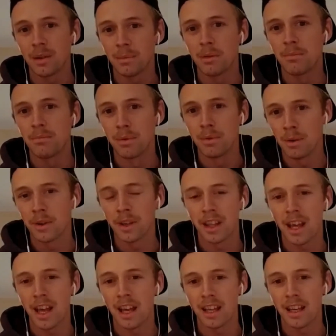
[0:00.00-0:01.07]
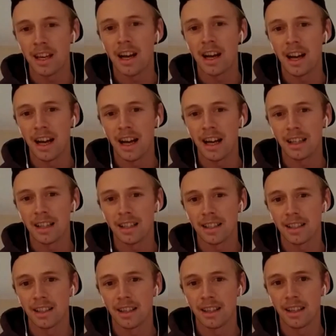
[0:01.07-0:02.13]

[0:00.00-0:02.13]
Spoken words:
had been brewing that in our hearts